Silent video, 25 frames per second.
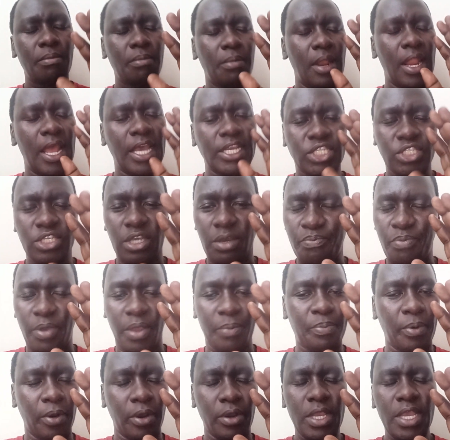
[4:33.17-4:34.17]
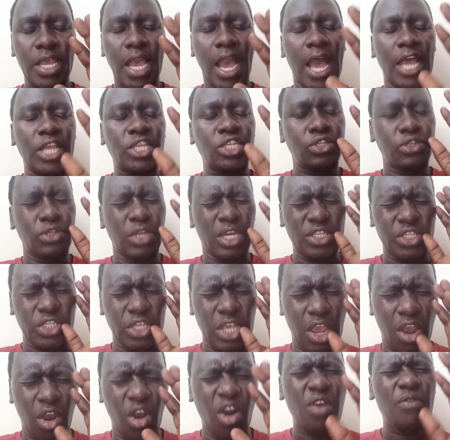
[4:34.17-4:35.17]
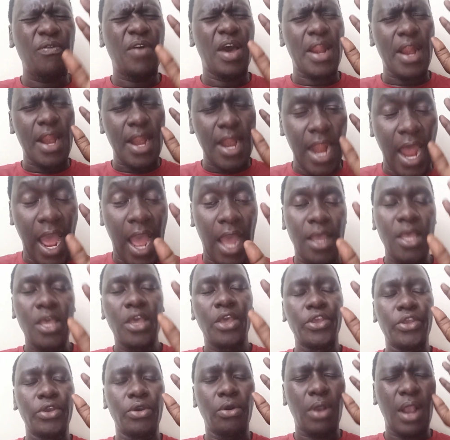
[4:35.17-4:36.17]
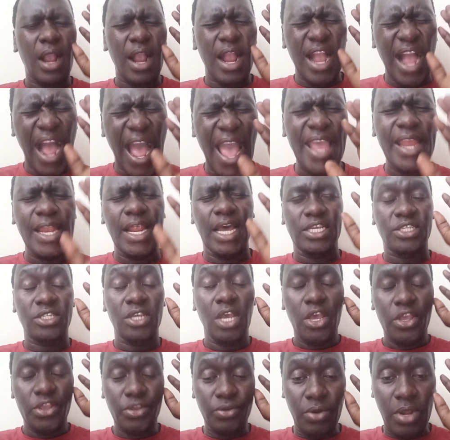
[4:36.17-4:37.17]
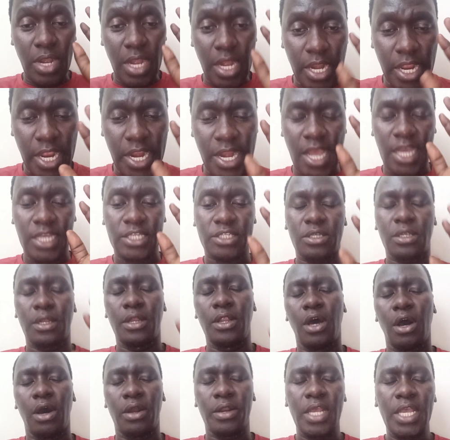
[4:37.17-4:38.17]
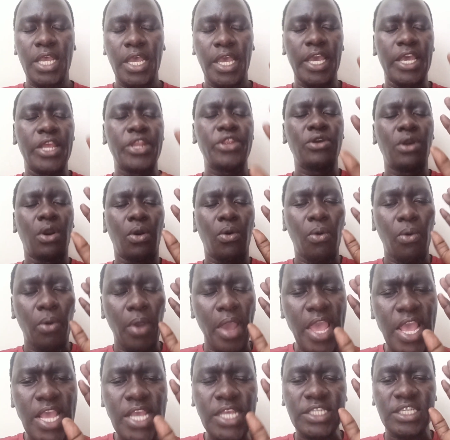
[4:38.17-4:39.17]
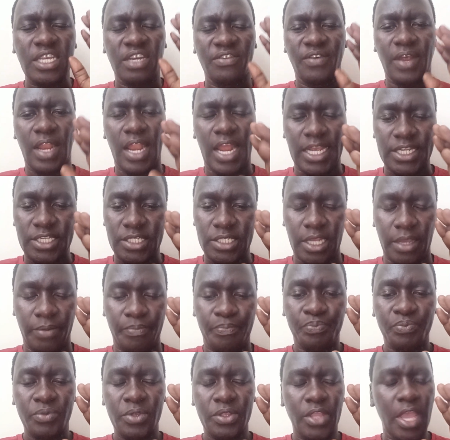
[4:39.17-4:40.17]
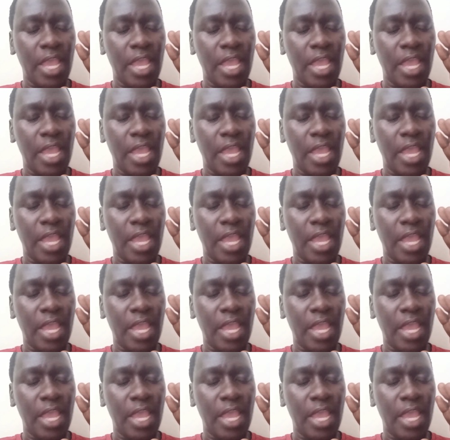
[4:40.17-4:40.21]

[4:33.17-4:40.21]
Bless your people. As your Jehovah Ra, you guide us, you lead us, Lord, in your ways everlasting.